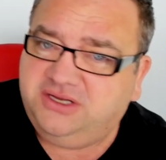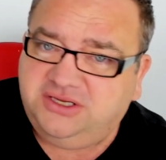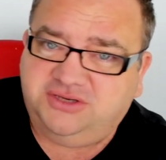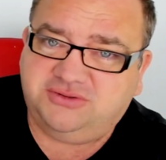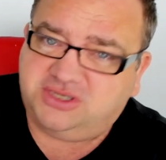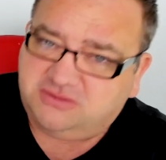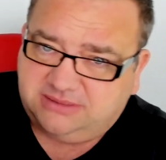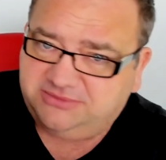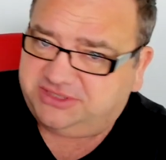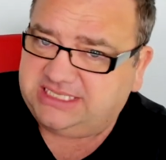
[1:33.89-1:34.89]
You know
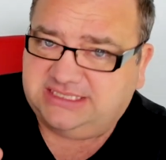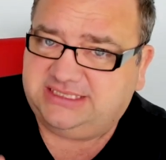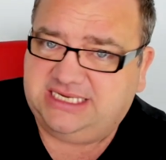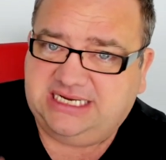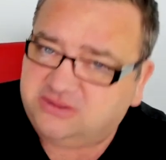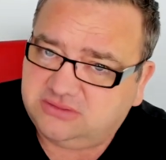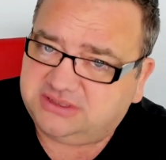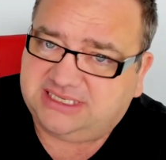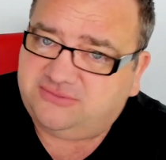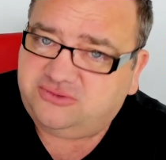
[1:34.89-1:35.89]
what I'm trying to say, it doesn't
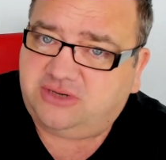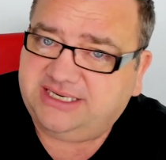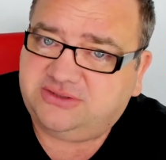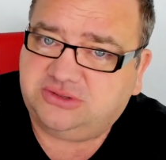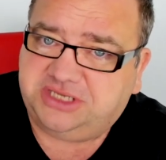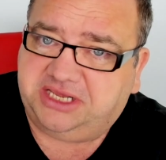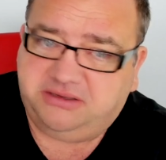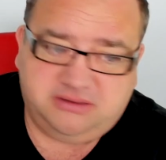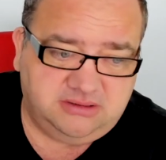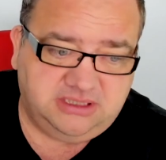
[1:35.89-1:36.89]
sound right, does it?
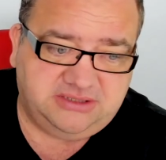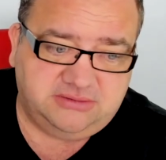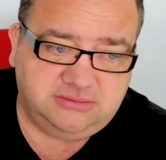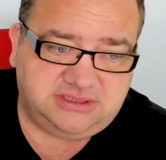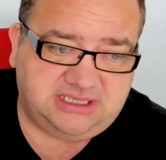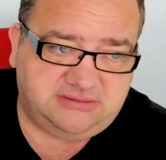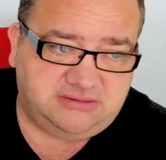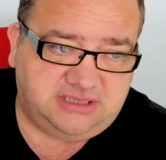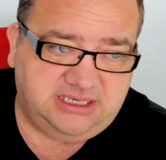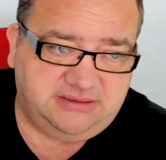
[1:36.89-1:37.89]
It doesn't
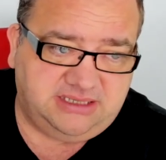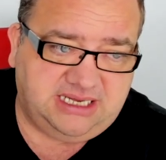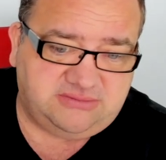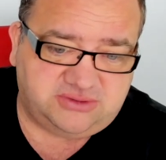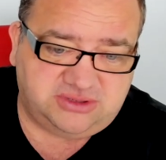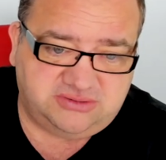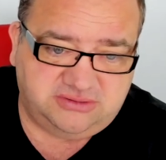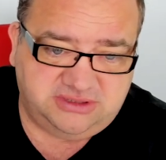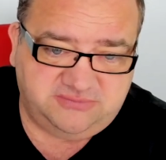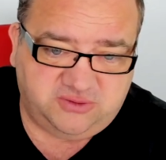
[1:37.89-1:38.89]
sound right." And I was just
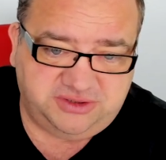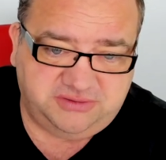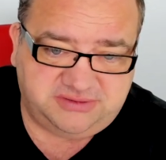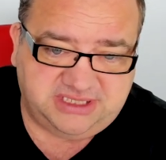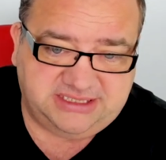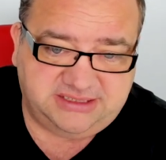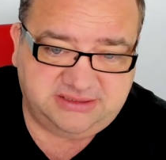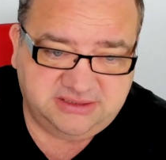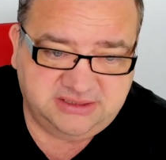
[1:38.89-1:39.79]
wondering what you think